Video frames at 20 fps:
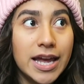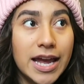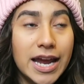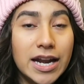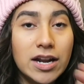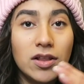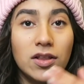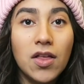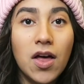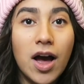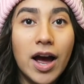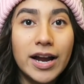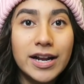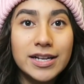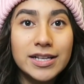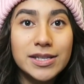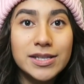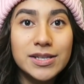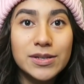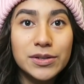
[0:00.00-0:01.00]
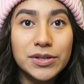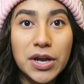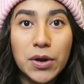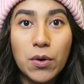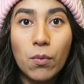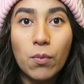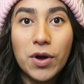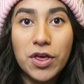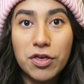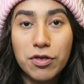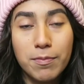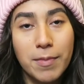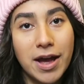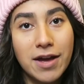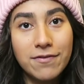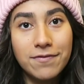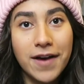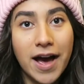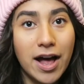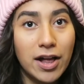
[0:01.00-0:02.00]
it aligns like with
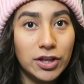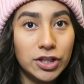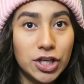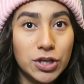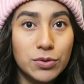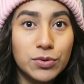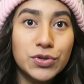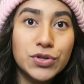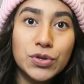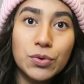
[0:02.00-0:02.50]
my values.